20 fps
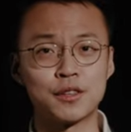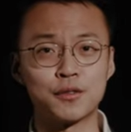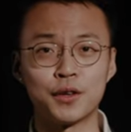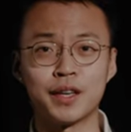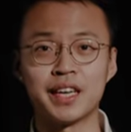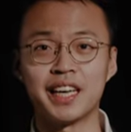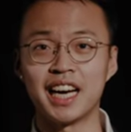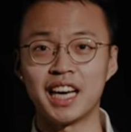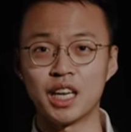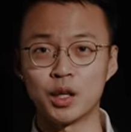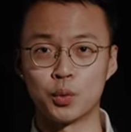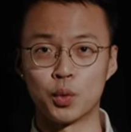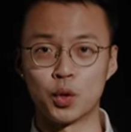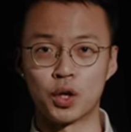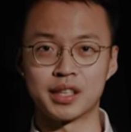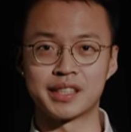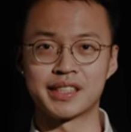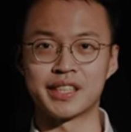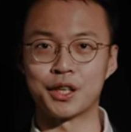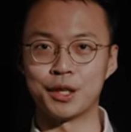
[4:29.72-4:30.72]
for AI
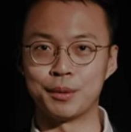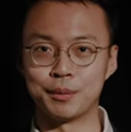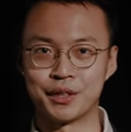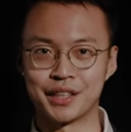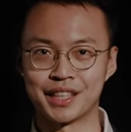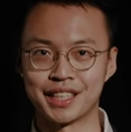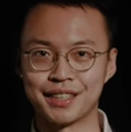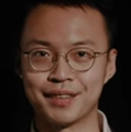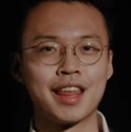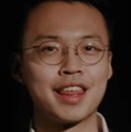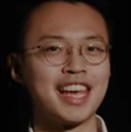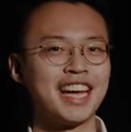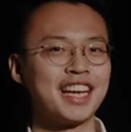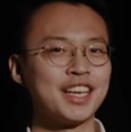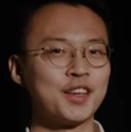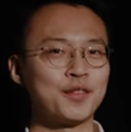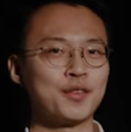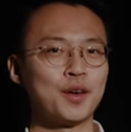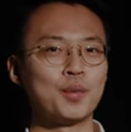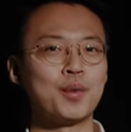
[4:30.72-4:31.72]
Award ceremony. Thank
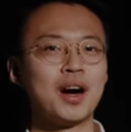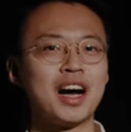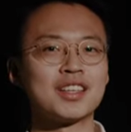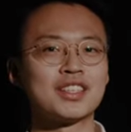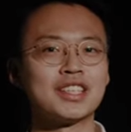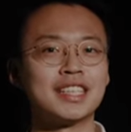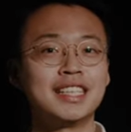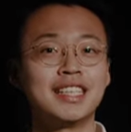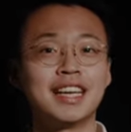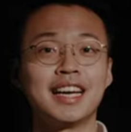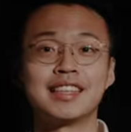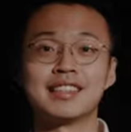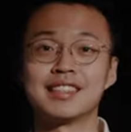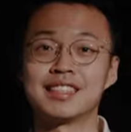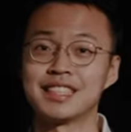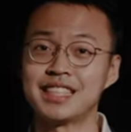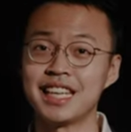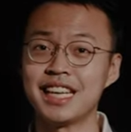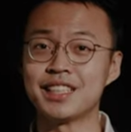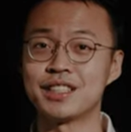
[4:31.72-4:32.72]
you for watching and
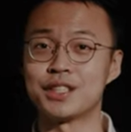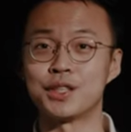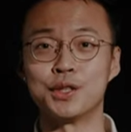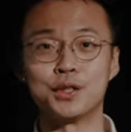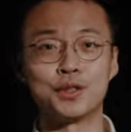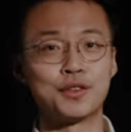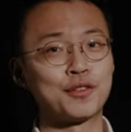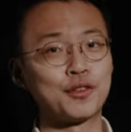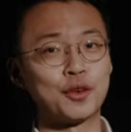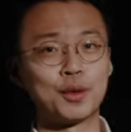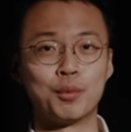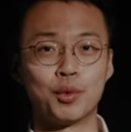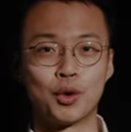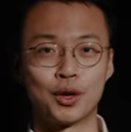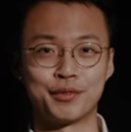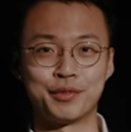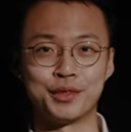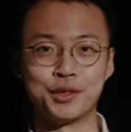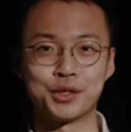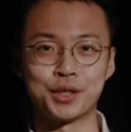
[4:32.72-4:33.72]
stay tuned for more
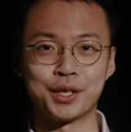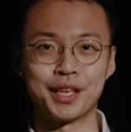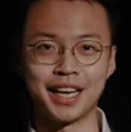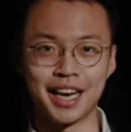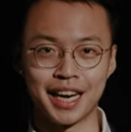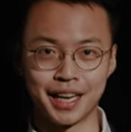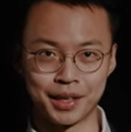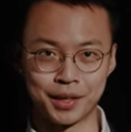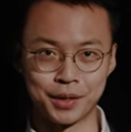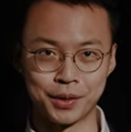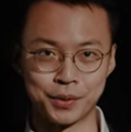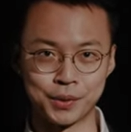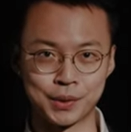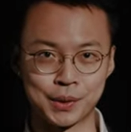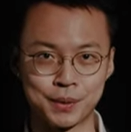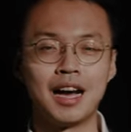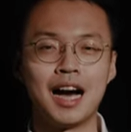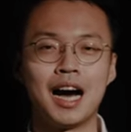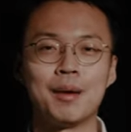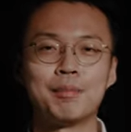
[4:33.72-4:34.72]
future AI news.
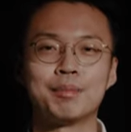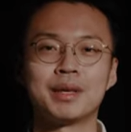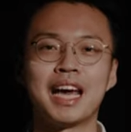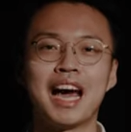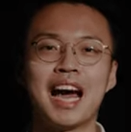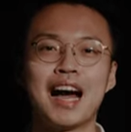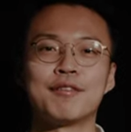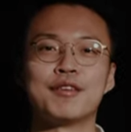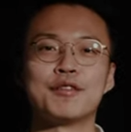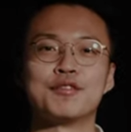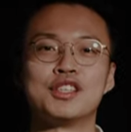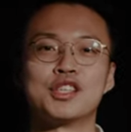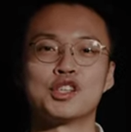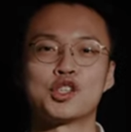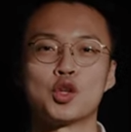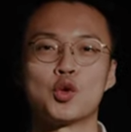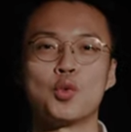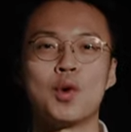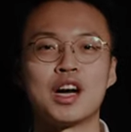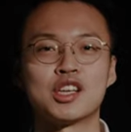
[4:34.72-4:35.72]
On behalf of
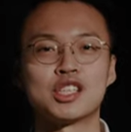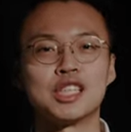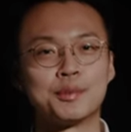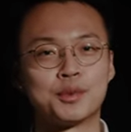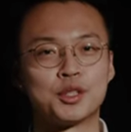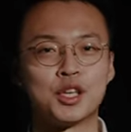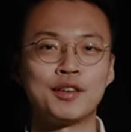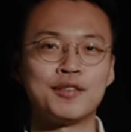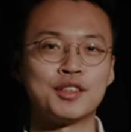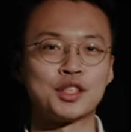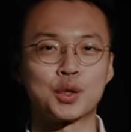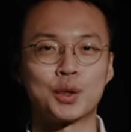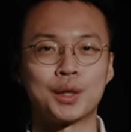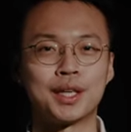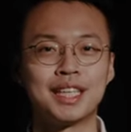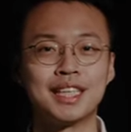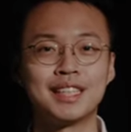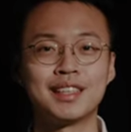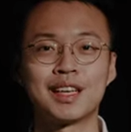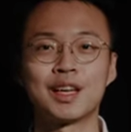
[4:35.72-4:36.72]
Digital Watch
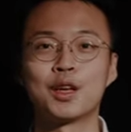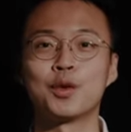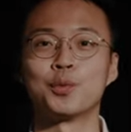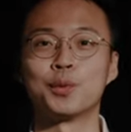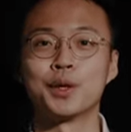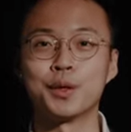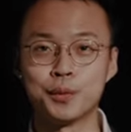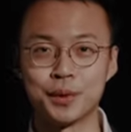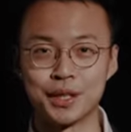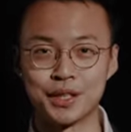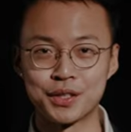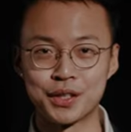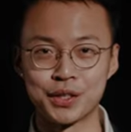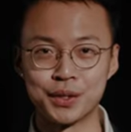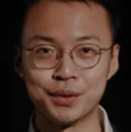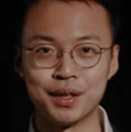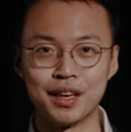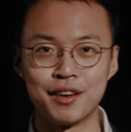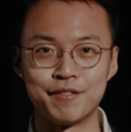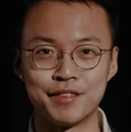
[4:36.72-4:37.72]
Observatory, we wish
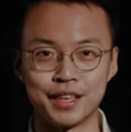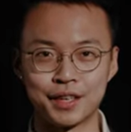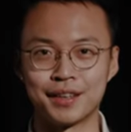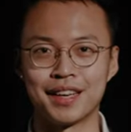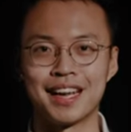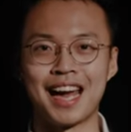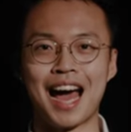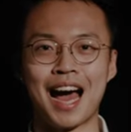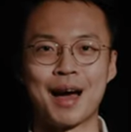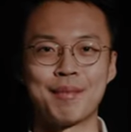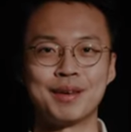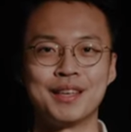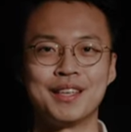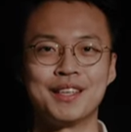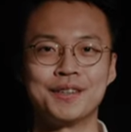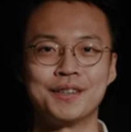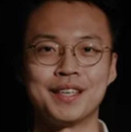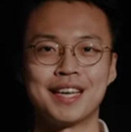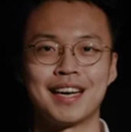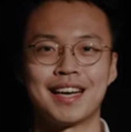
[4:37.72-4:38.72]
you a very happy
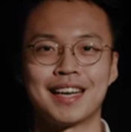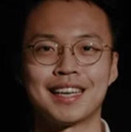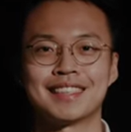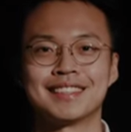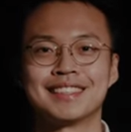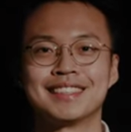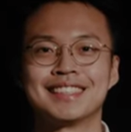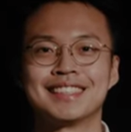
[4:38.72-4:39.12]
new year.